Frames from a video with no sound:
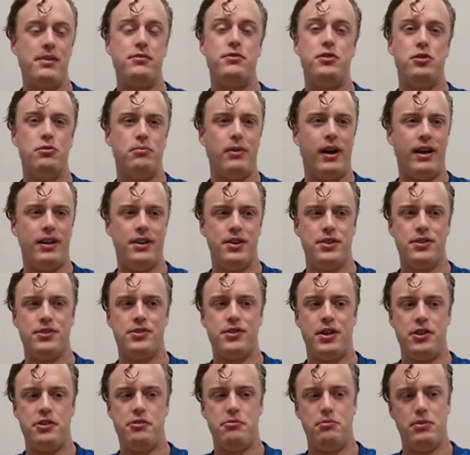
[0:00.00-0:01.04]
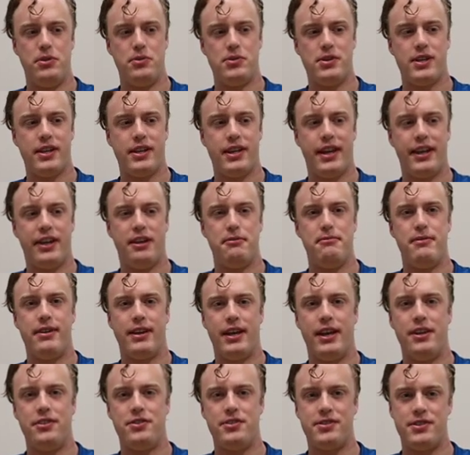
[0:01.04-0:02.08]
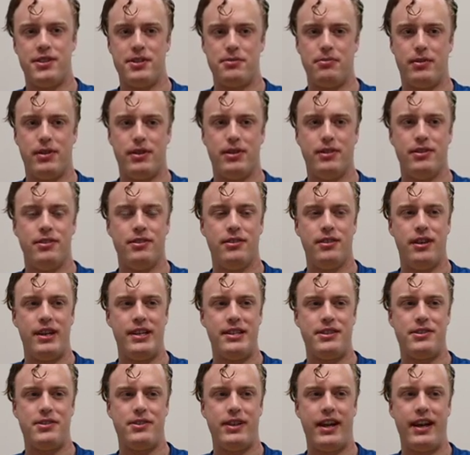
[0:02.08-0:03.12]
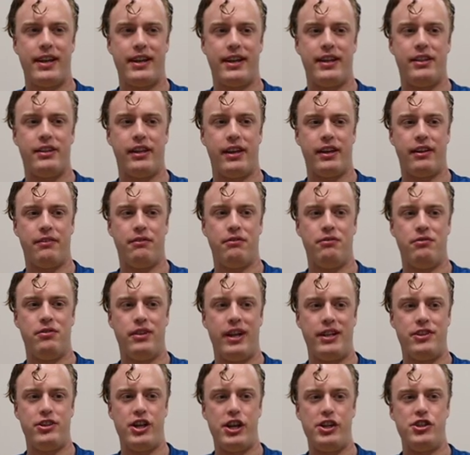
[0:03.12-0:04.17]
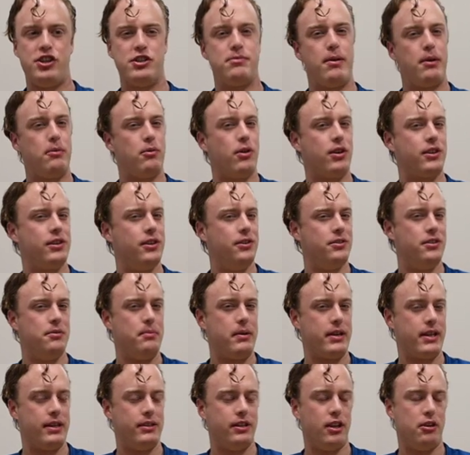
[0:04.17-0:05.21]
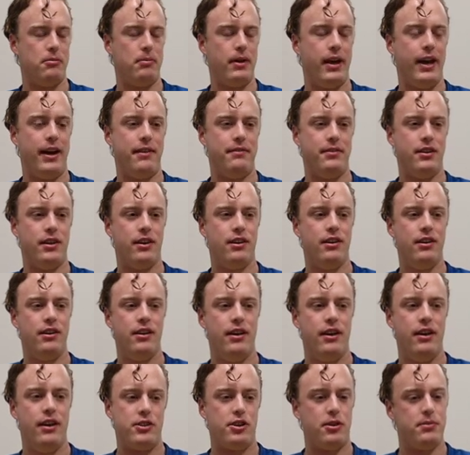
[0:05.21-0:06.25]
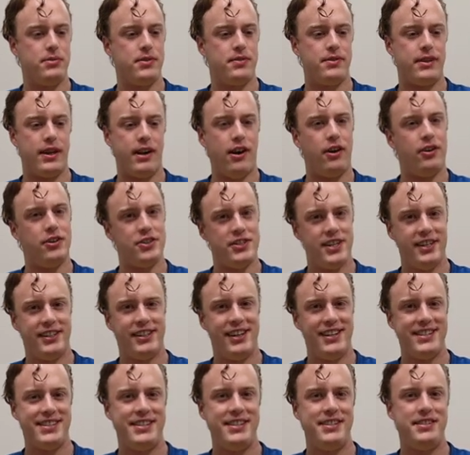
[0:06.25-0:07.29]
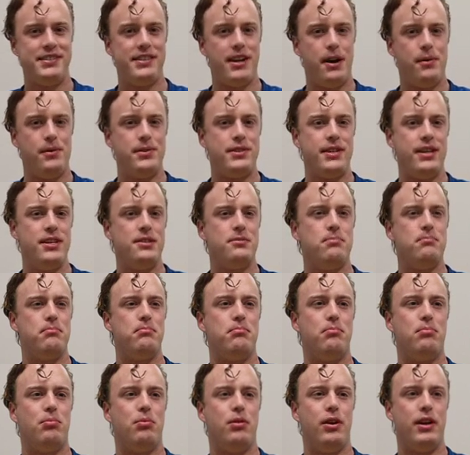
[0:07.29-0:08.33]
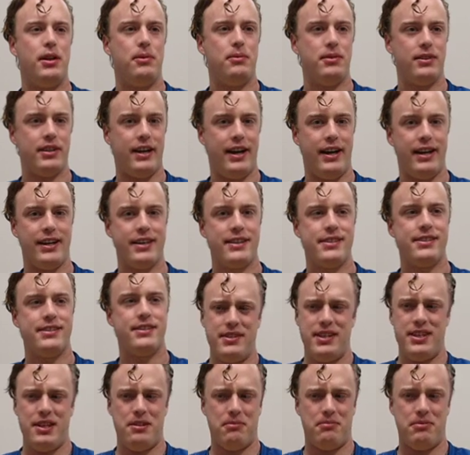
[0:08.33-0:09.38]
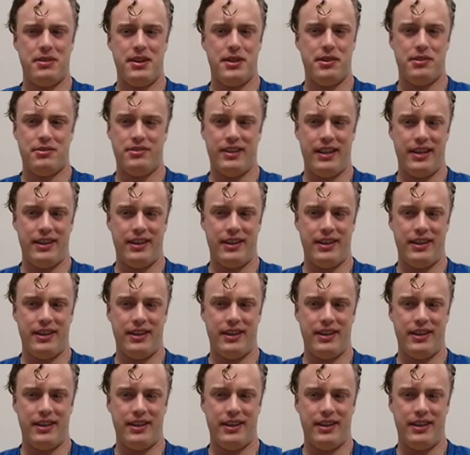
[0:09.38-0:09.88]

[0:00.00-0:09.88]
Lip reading: have 2 minors, so I do music and communications as well, and so that changes my workload to make it a little bit heavier. In terms of psychology classes, I would say it's pretty relaxed. I'd say they're pretty